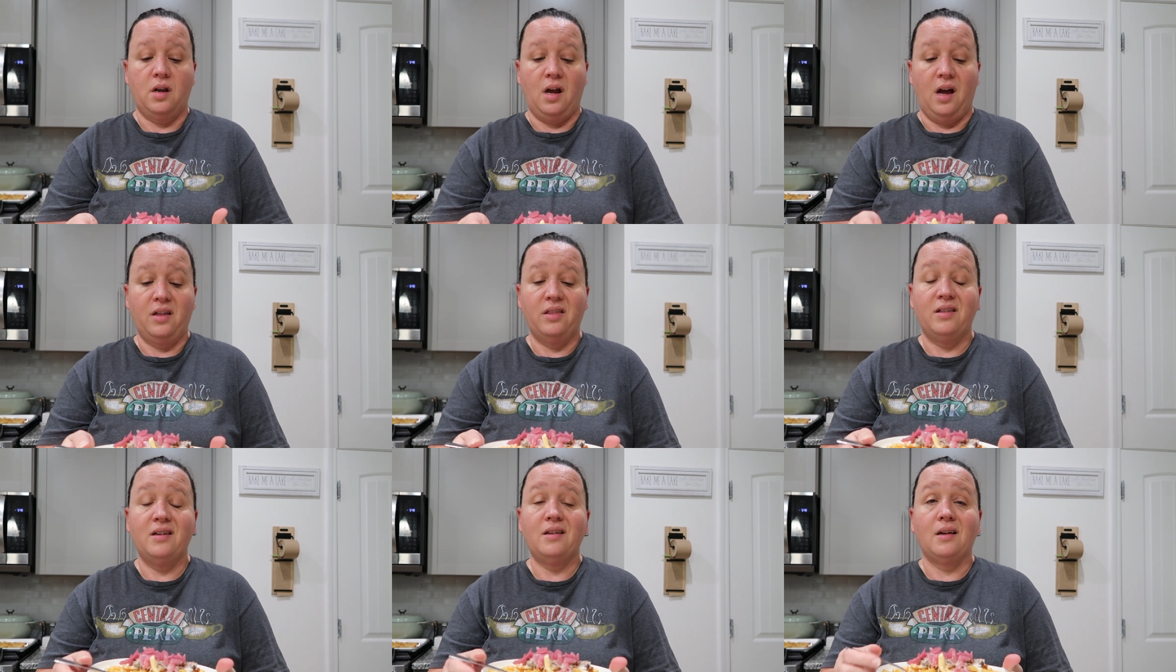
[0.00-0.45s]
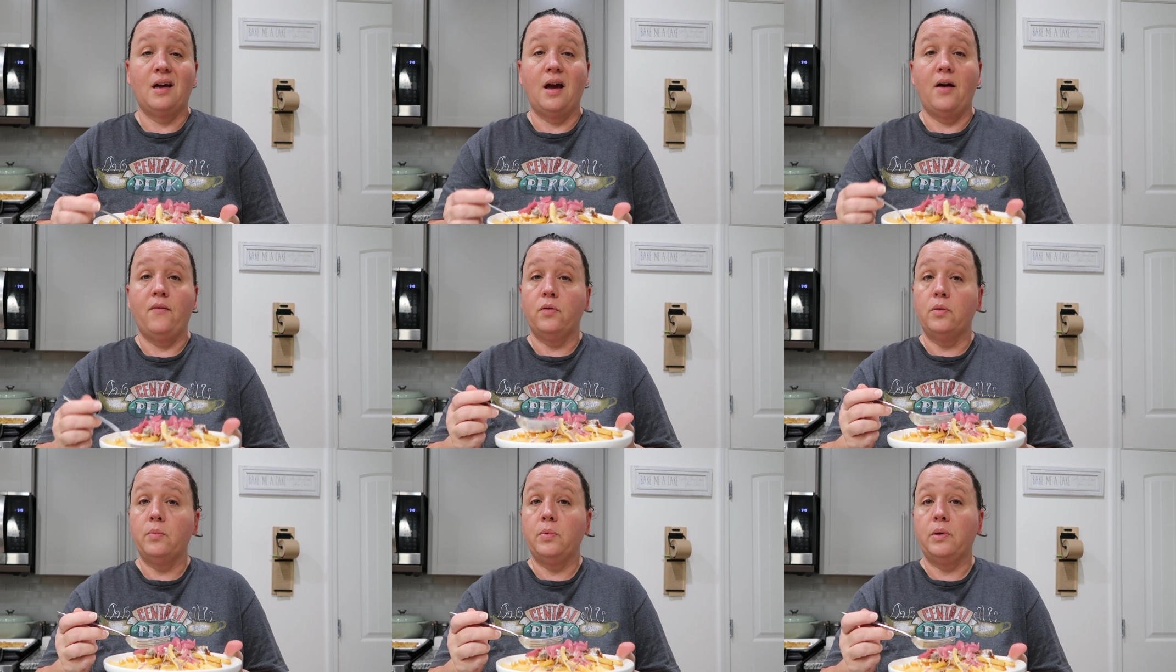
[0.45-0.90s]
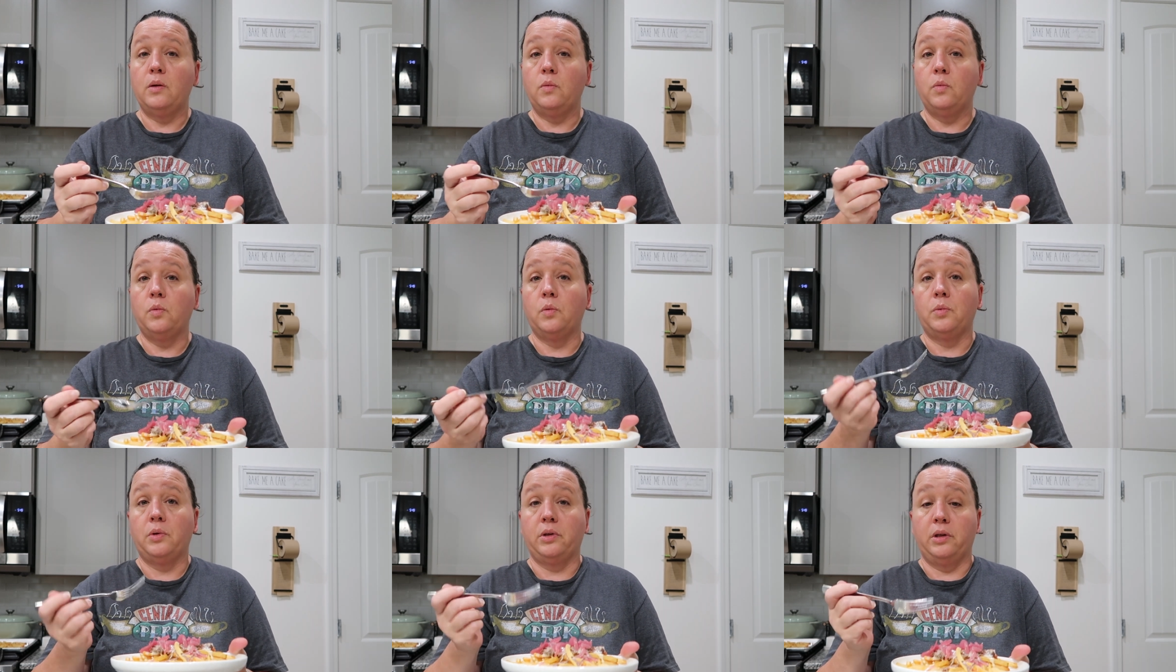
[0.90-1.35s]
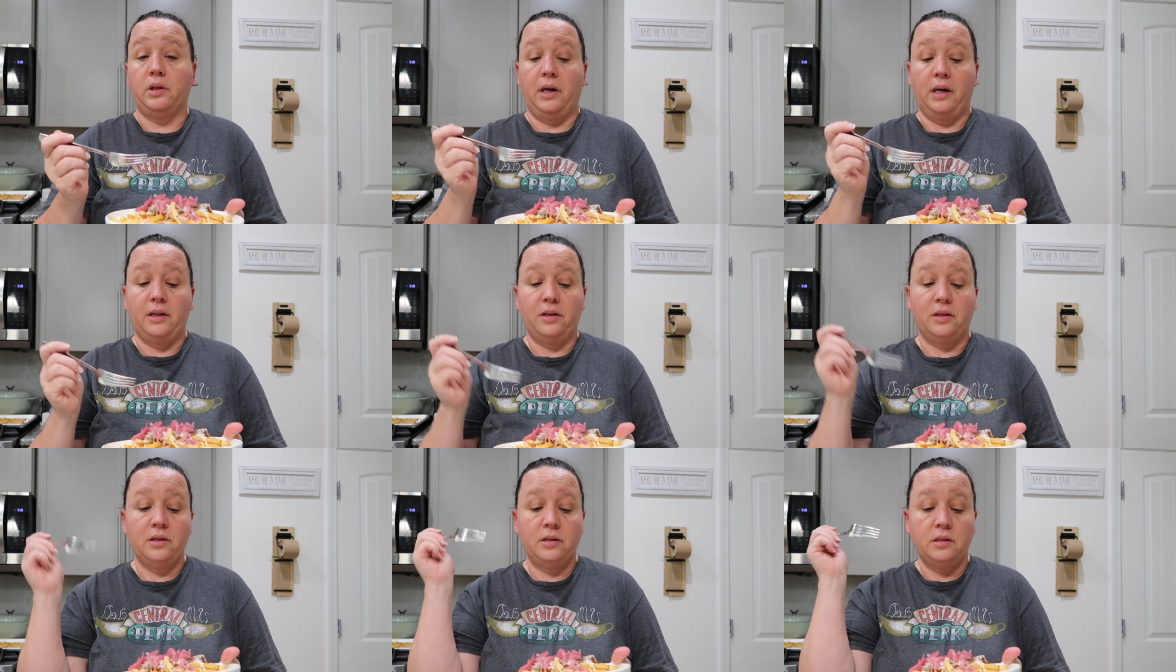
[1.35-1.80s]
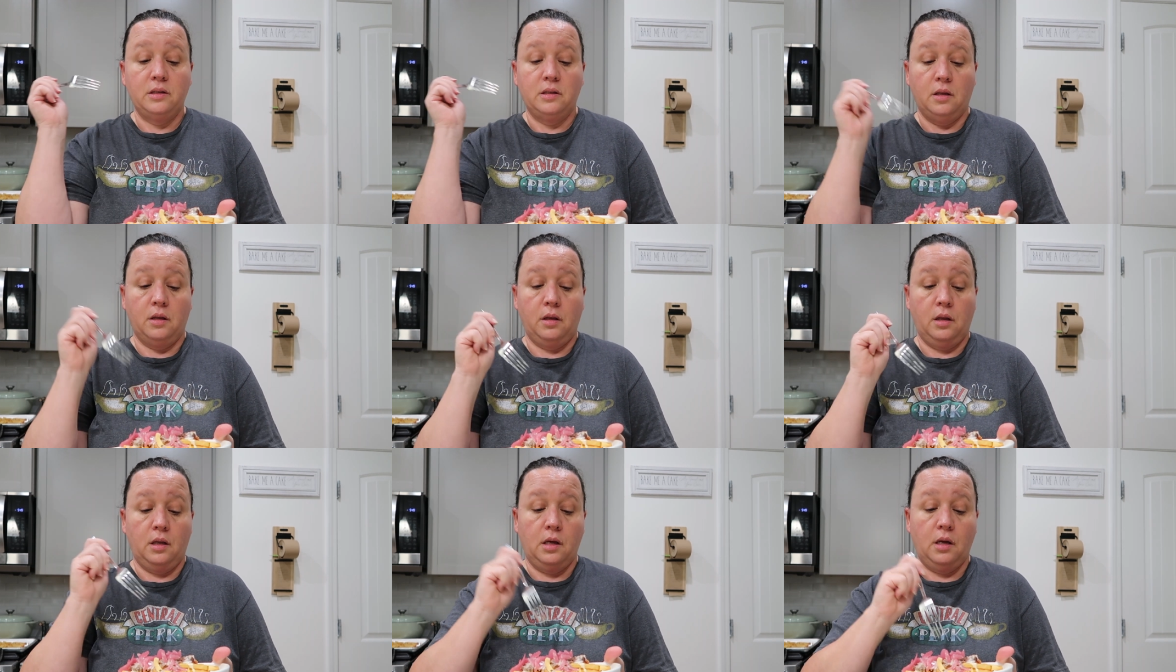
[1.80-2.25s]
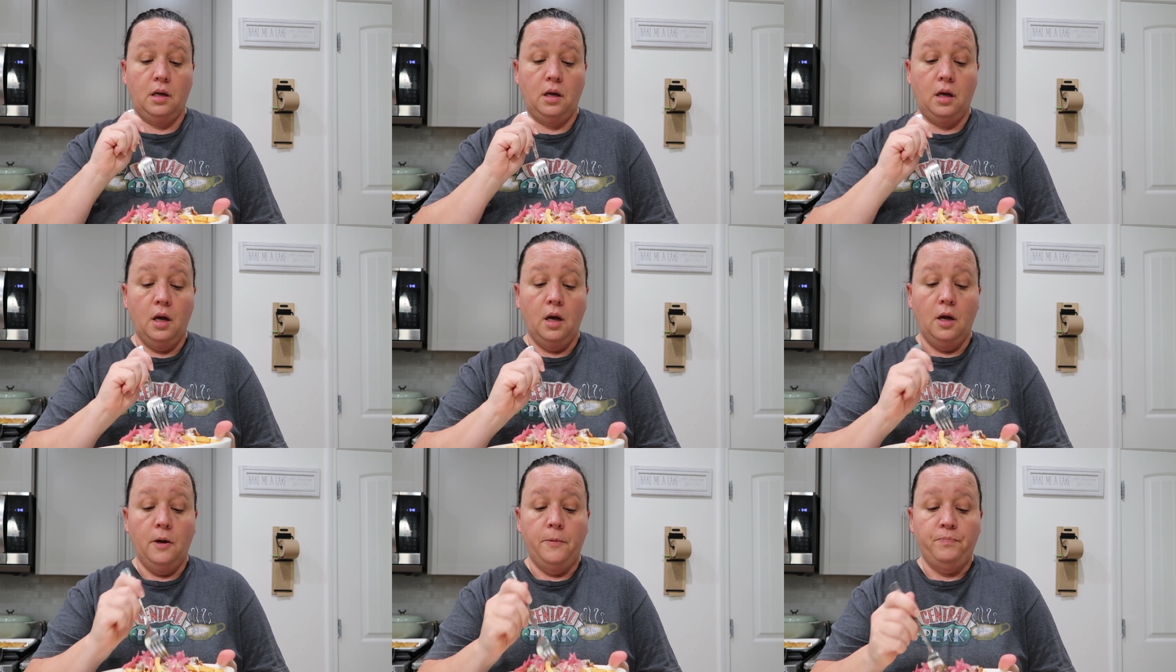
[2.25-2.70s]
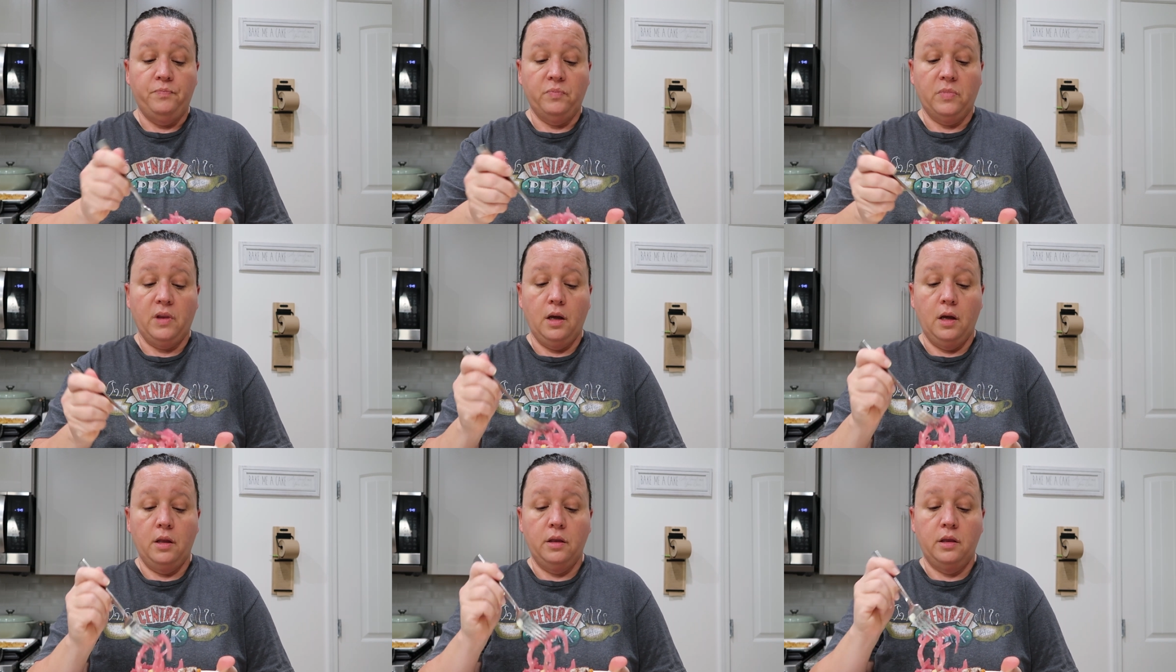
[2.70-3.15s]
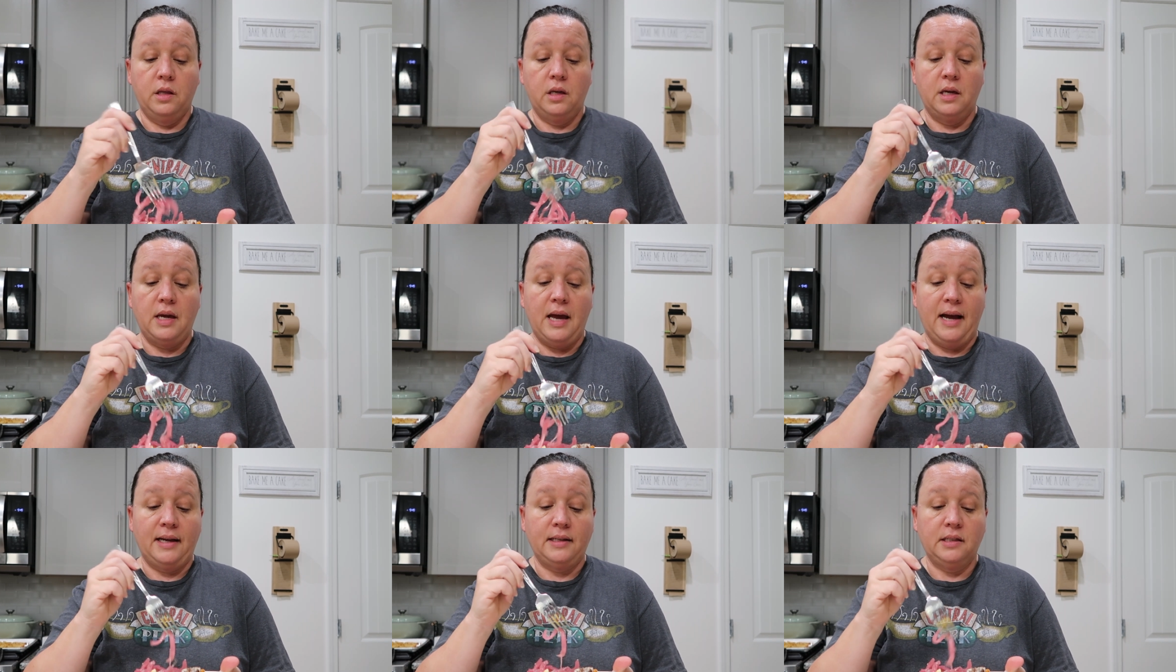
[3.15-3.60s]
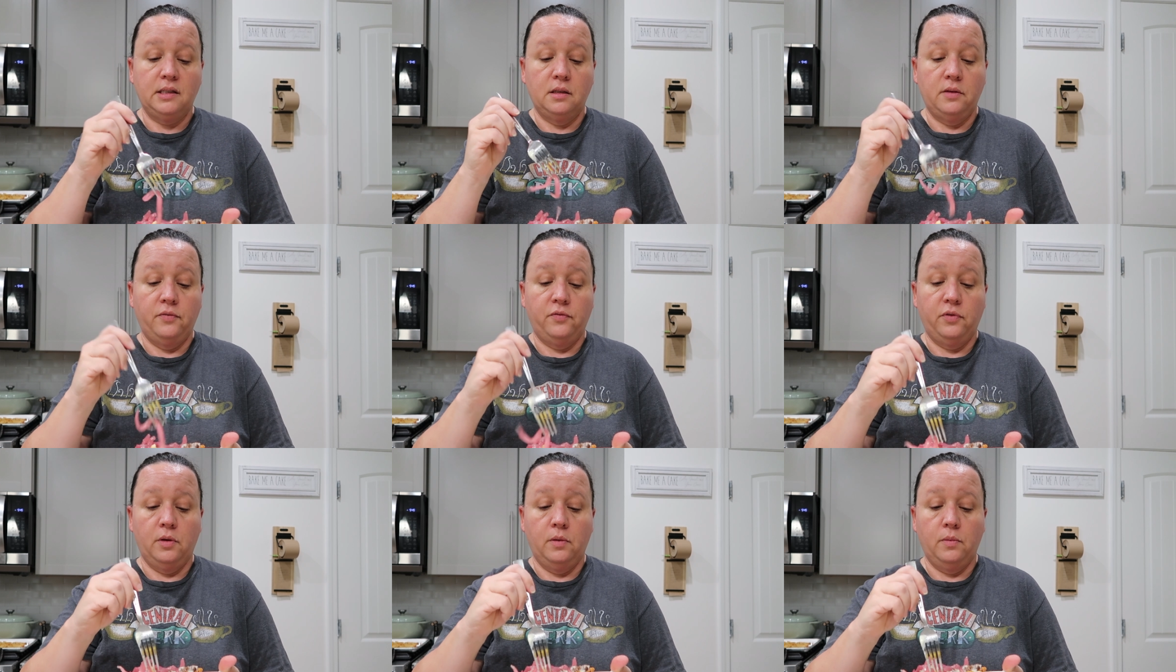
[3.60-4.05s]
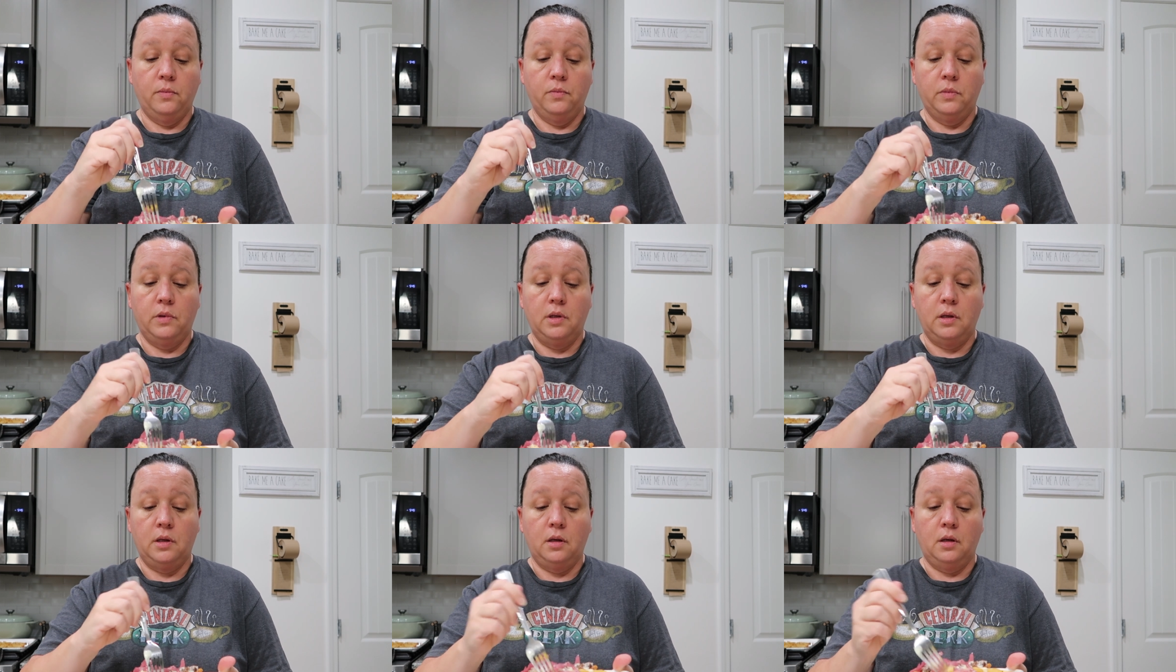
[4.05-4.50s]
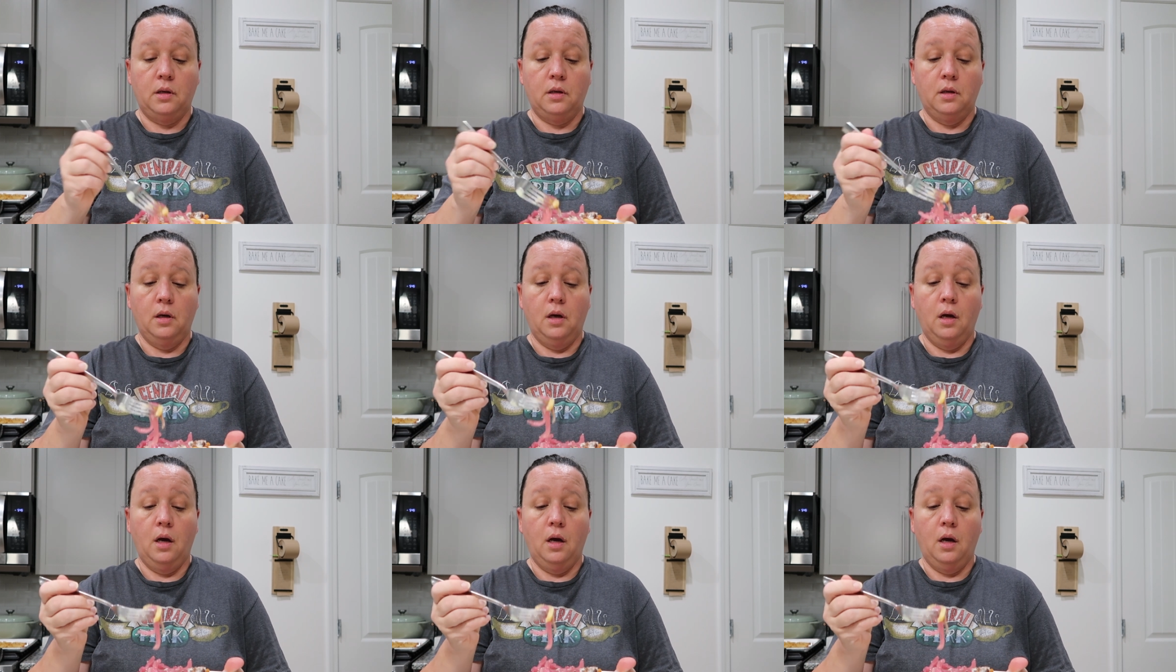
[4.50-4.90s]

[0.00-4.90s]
I think everybody will really like this. The acid from the